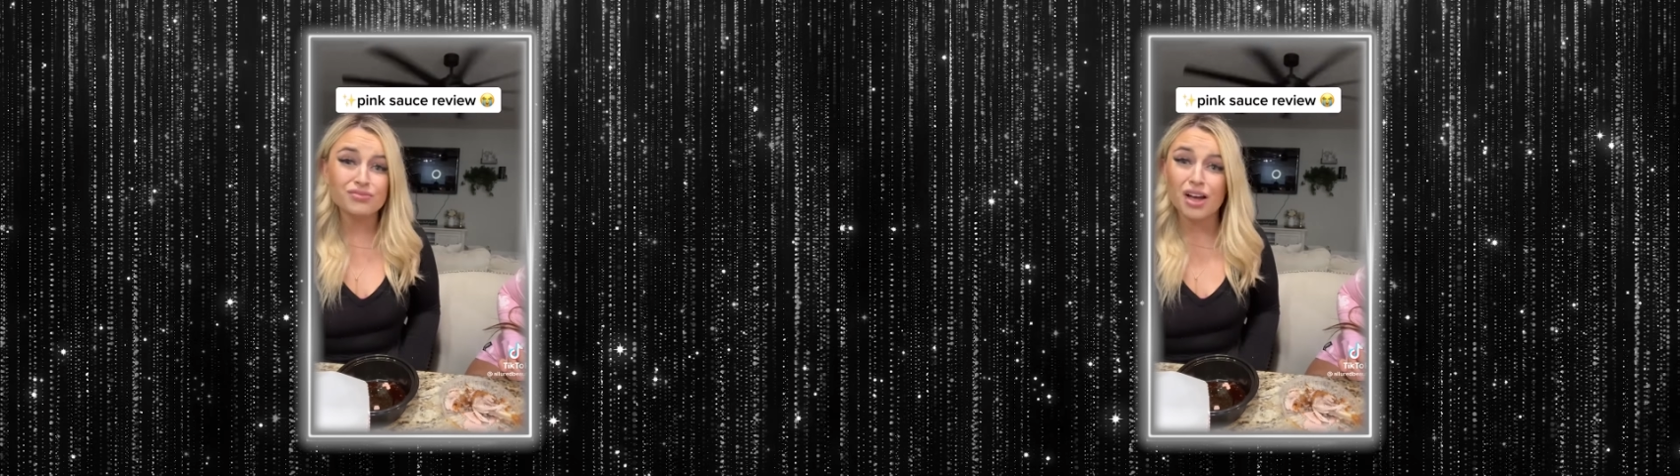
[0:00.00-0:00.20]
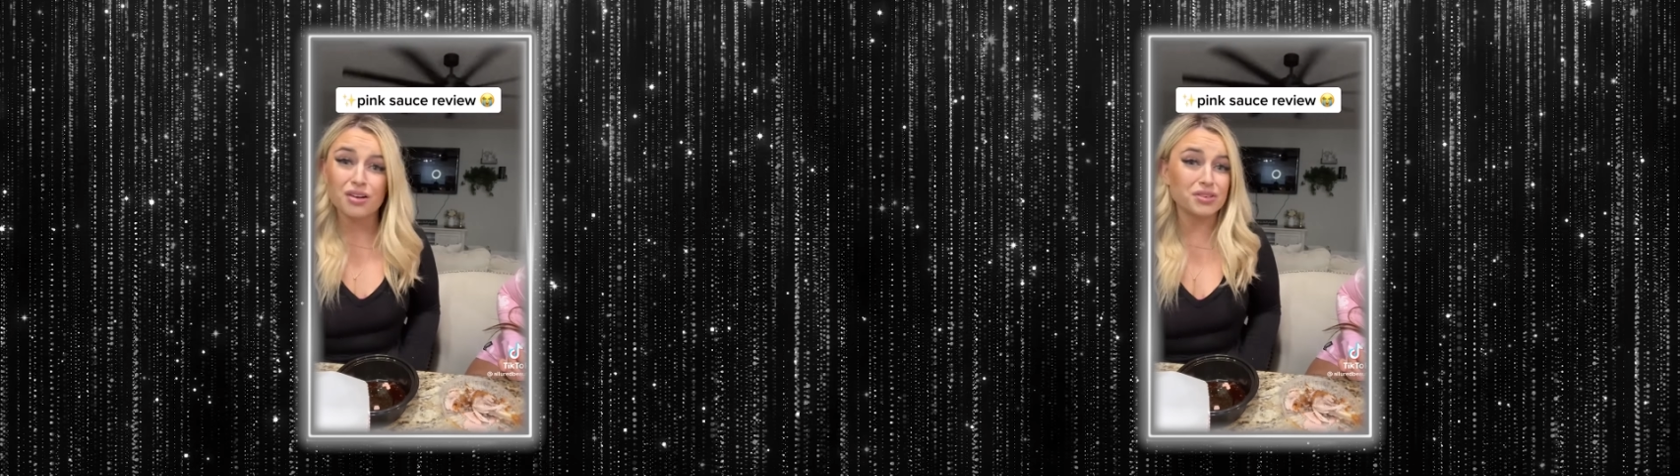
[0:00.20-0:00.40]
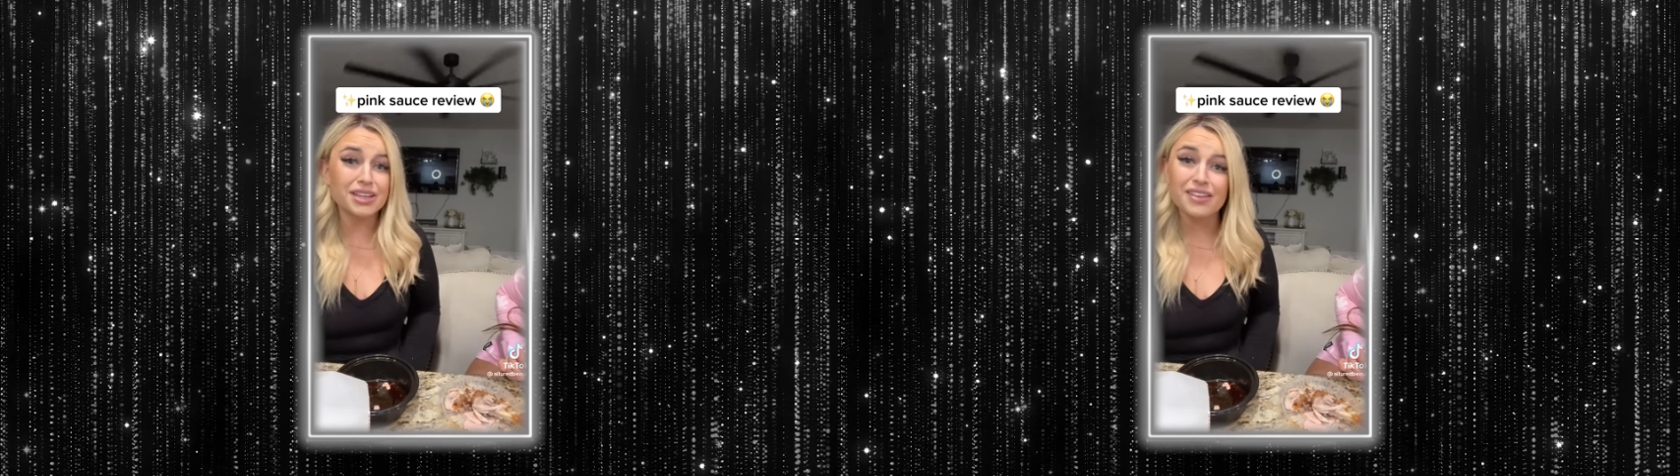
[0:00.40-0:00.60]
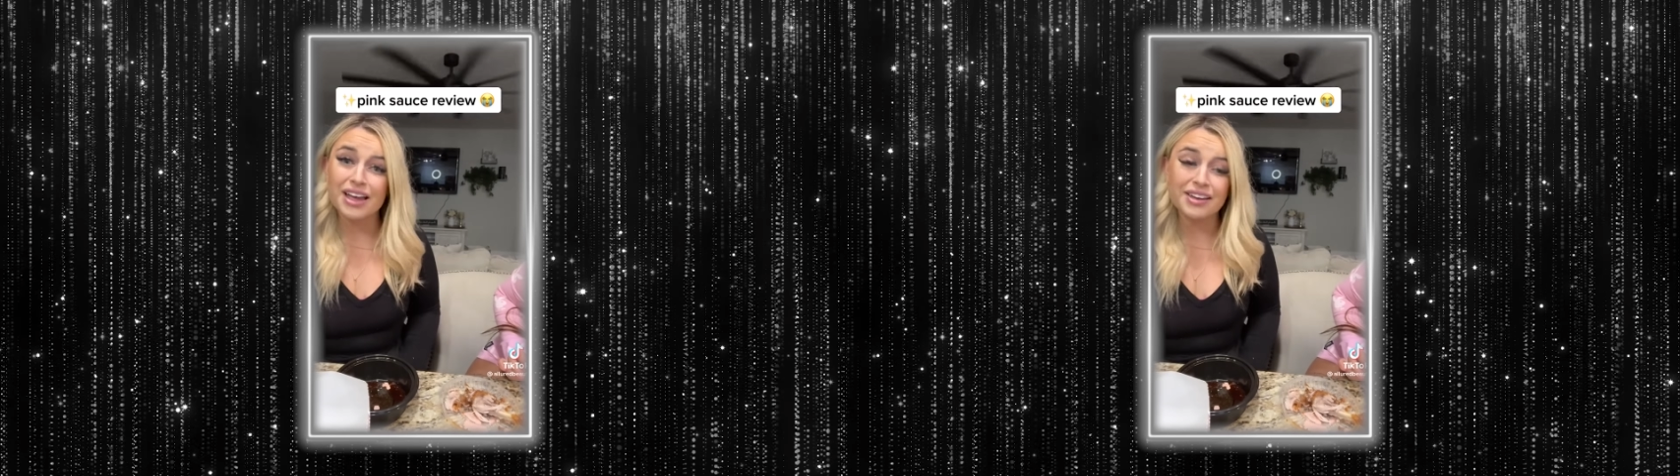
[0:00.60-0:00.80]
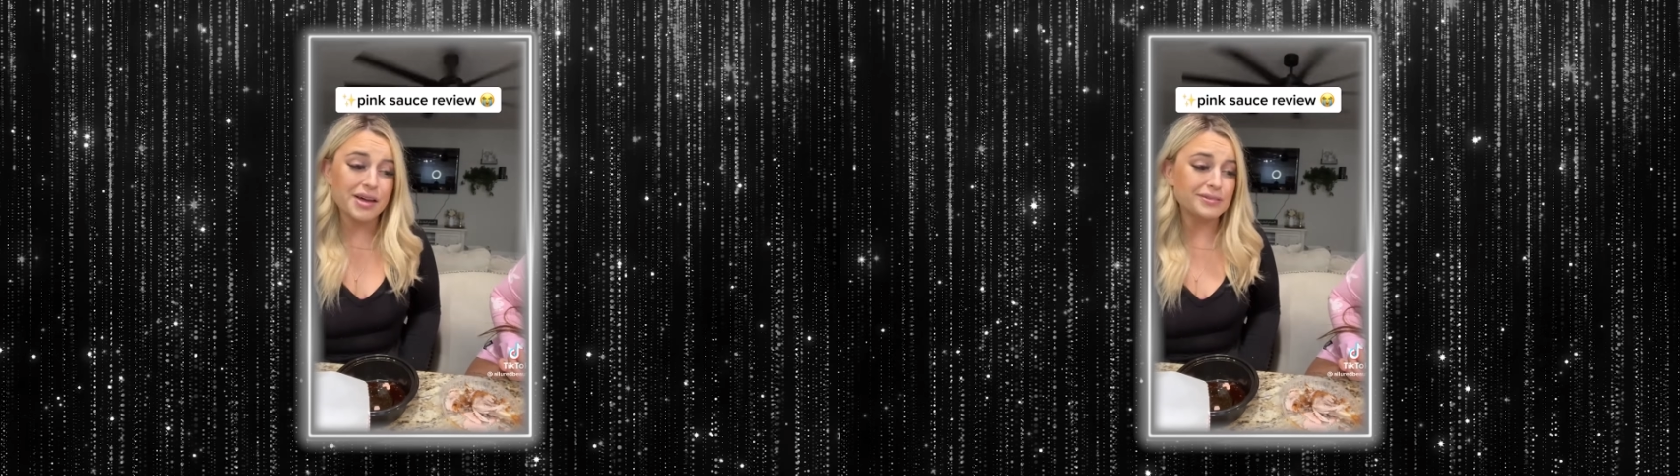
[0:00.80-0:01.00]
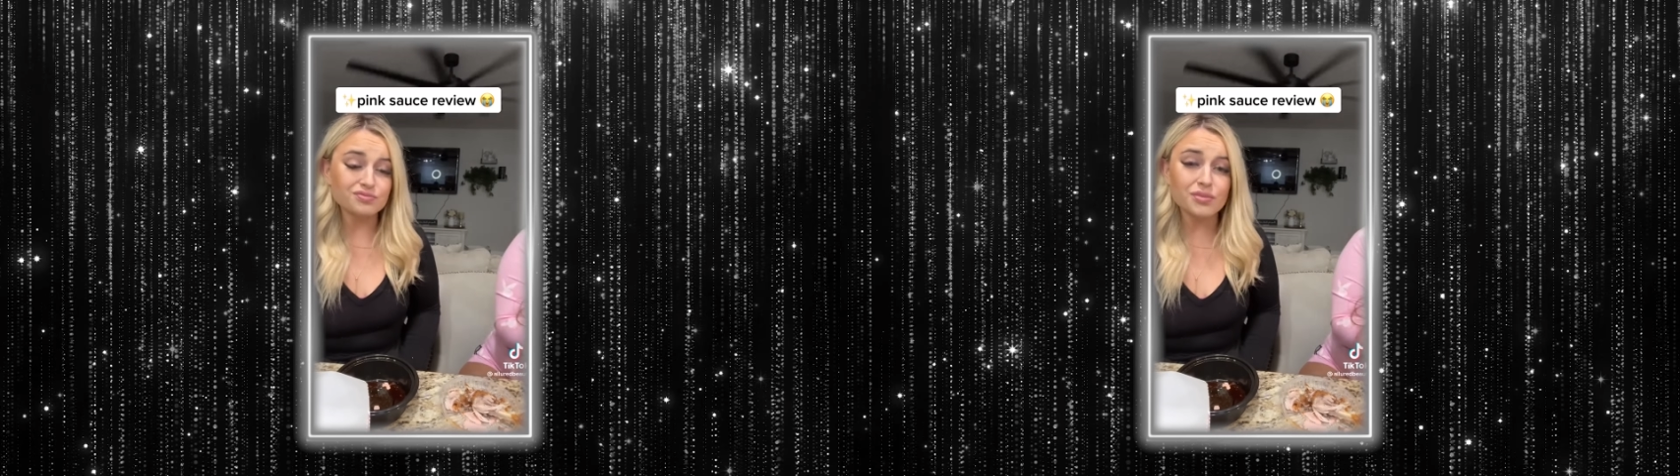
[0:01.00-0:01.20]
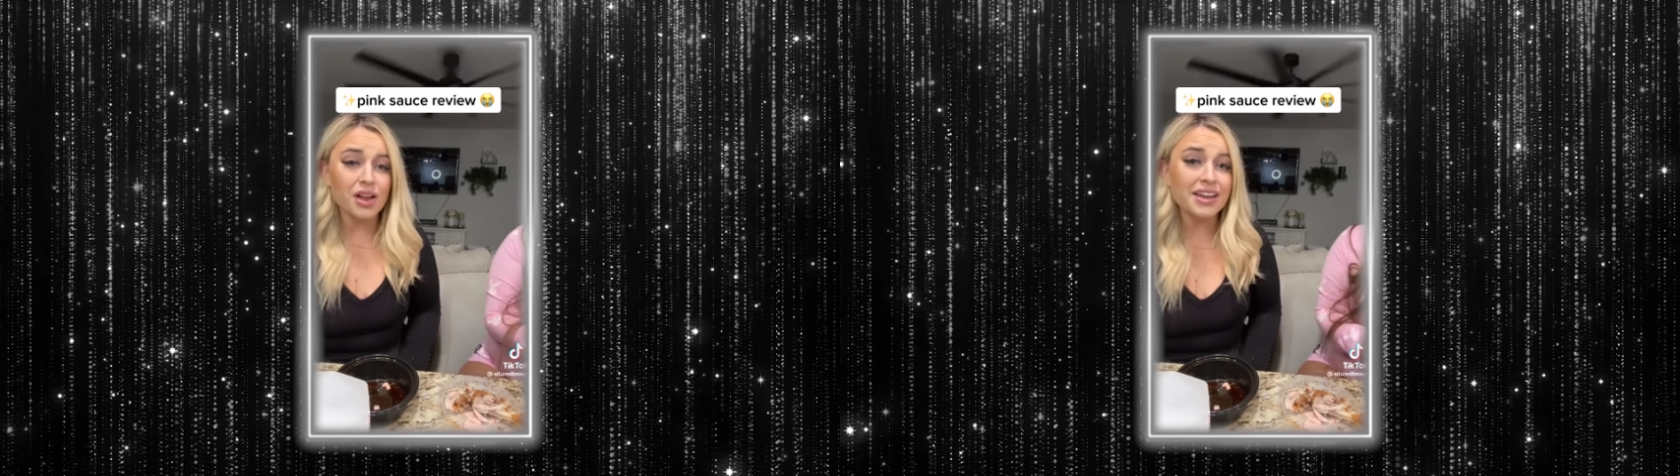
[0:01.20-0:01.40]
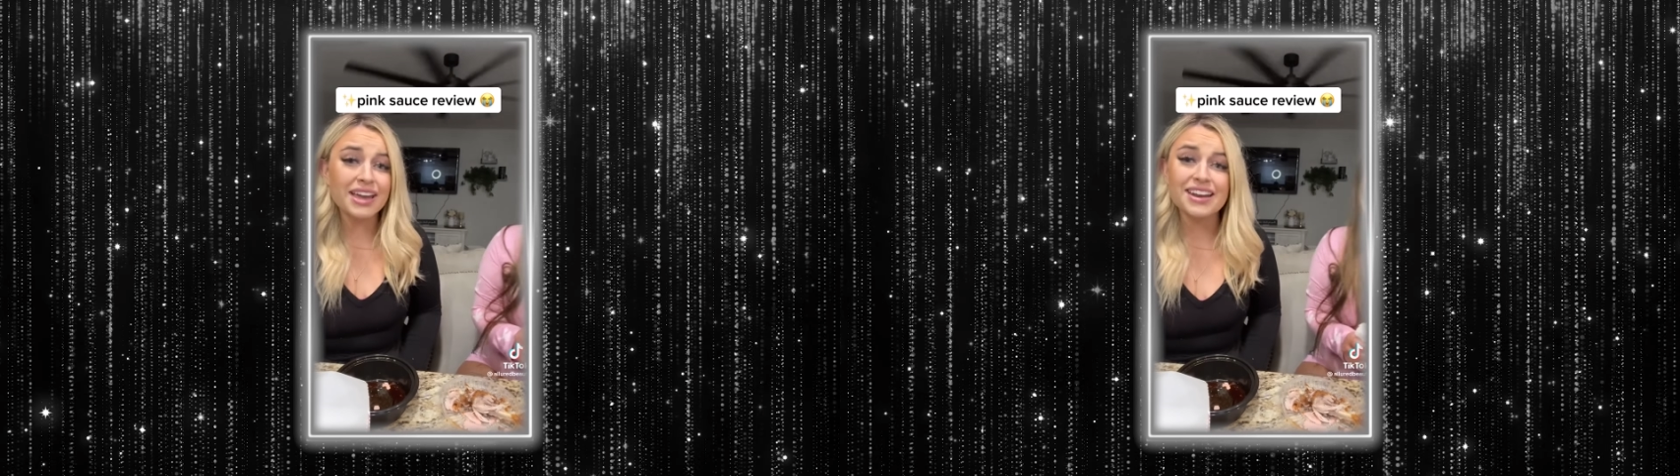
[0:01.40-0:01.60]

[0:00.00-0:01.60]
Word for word: i don't really like it Again,